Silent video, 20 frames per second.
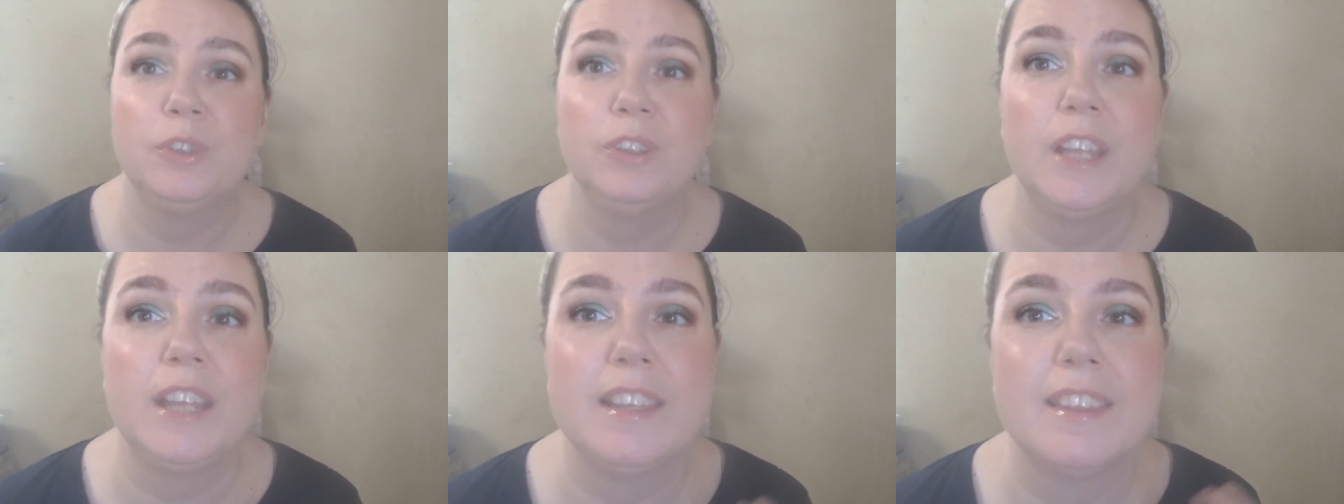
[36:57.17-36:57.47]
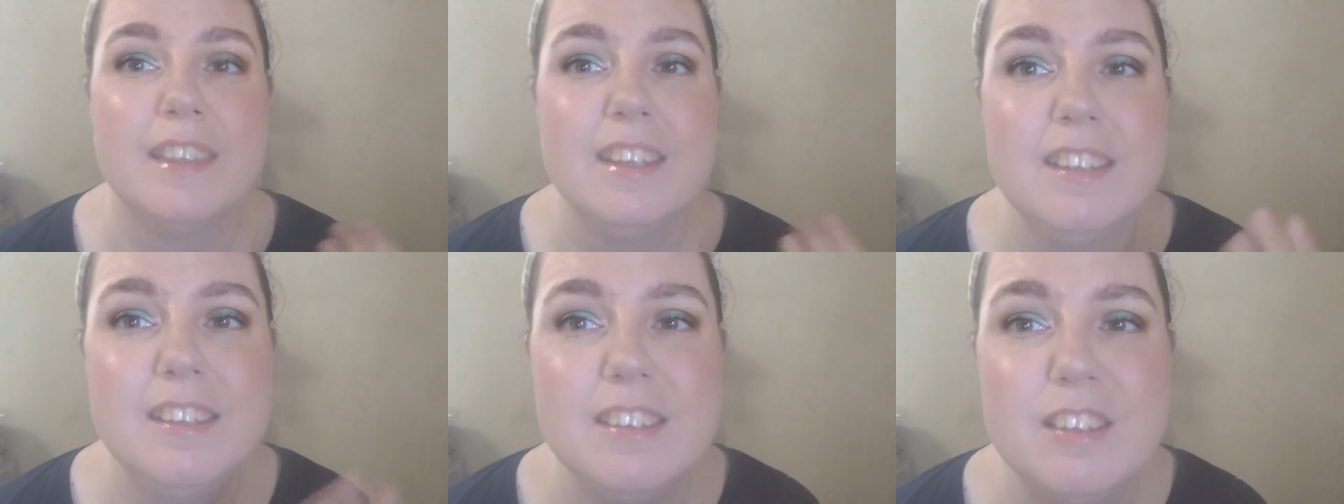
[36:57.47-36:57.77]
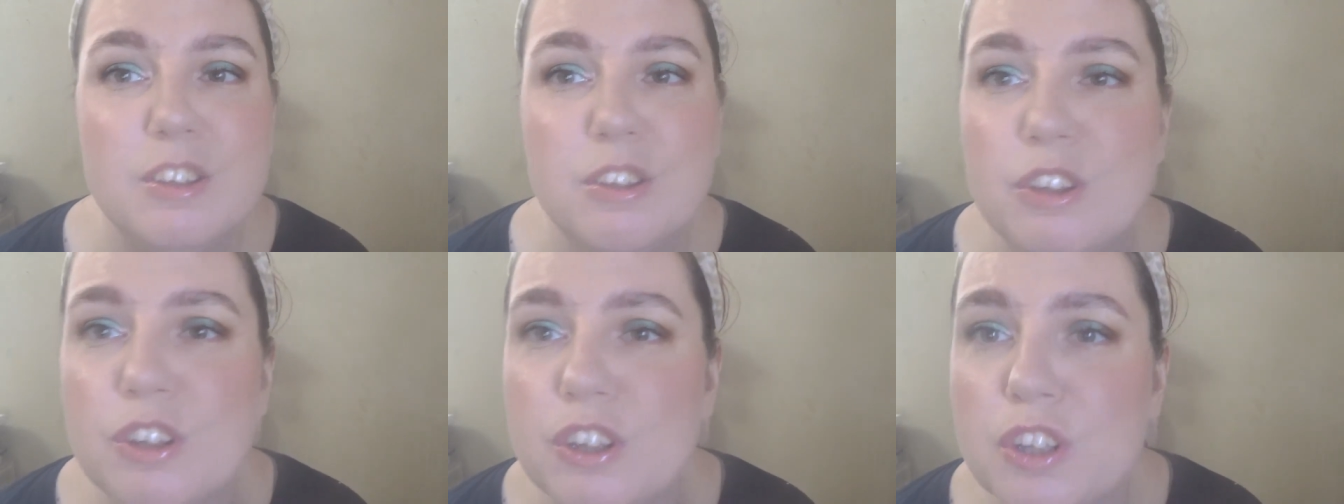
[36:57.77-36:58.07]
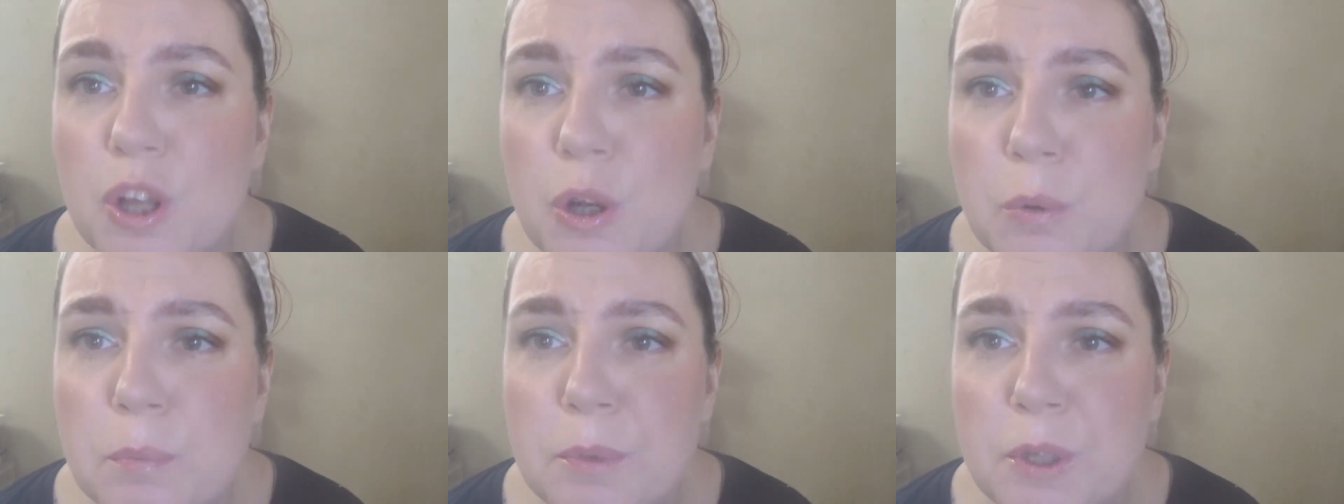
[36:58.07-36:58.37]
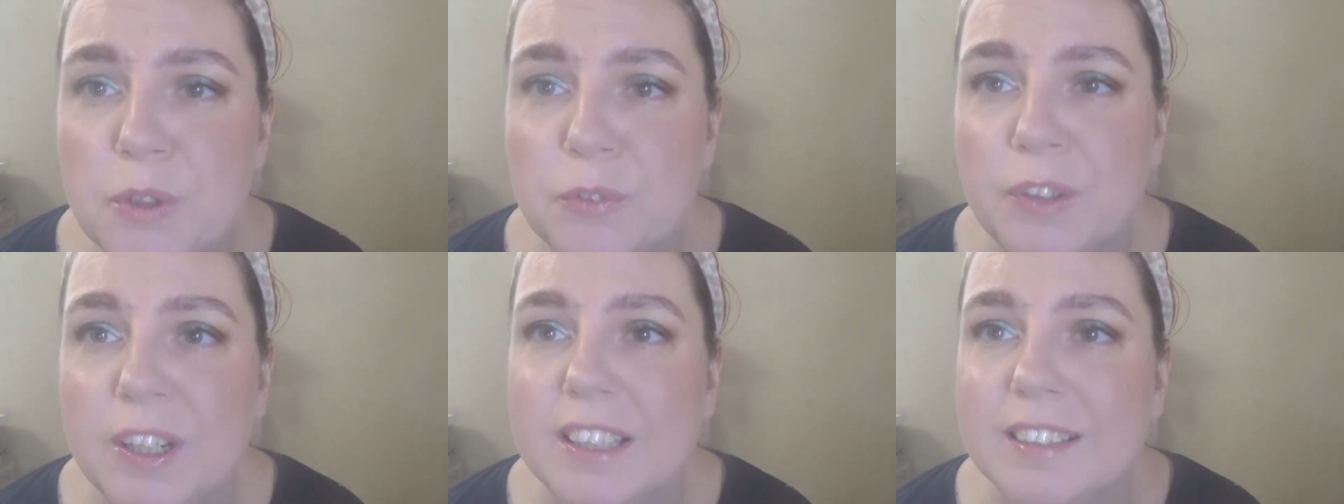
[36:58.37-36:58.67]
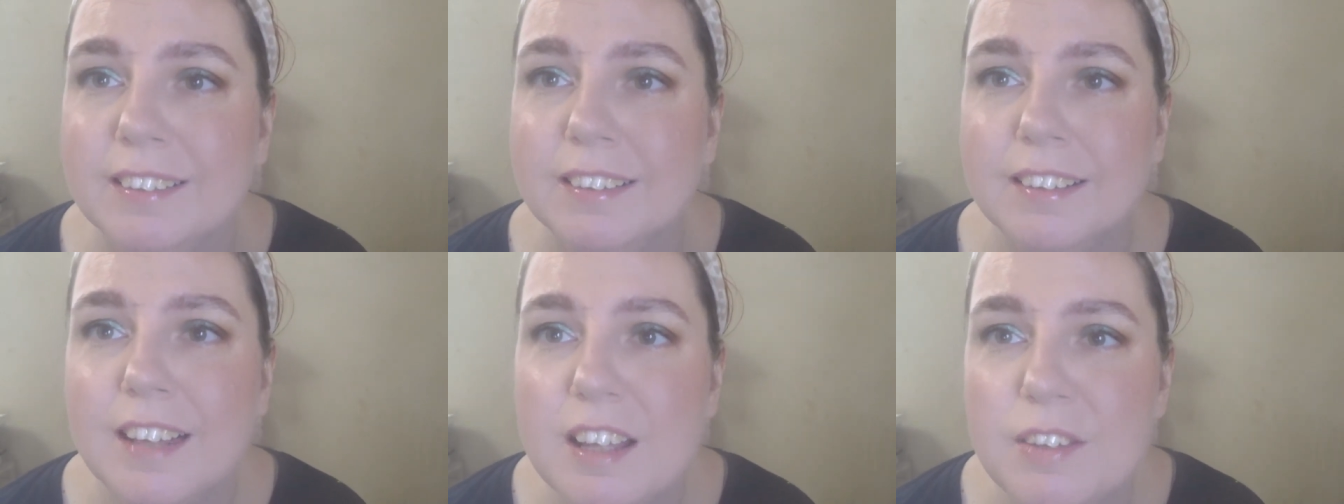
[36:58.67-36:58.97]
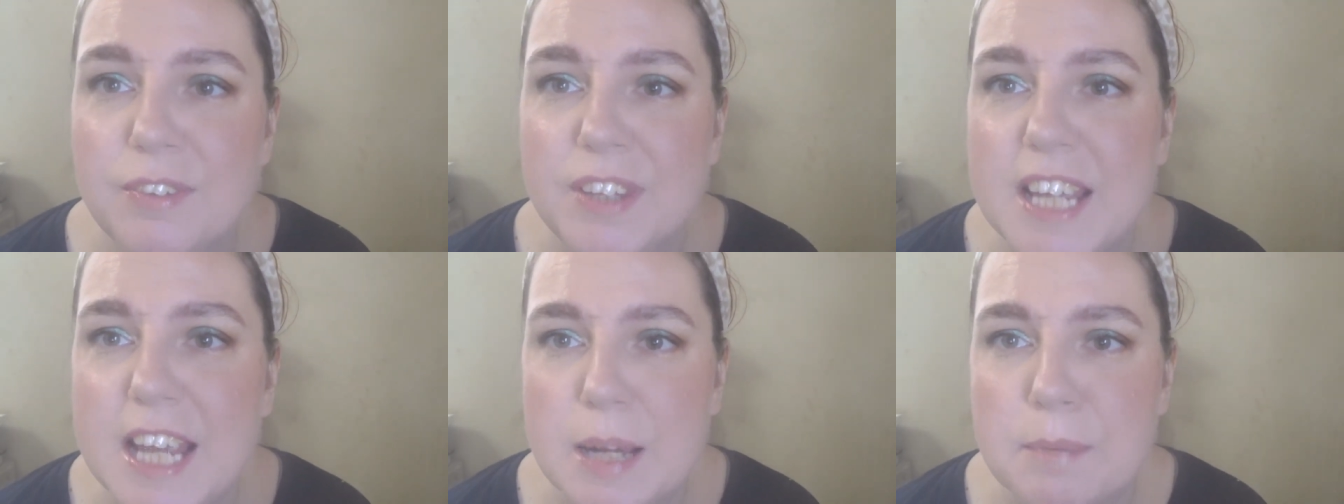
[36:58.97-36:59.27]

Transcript: Like this is so beautiful. I love the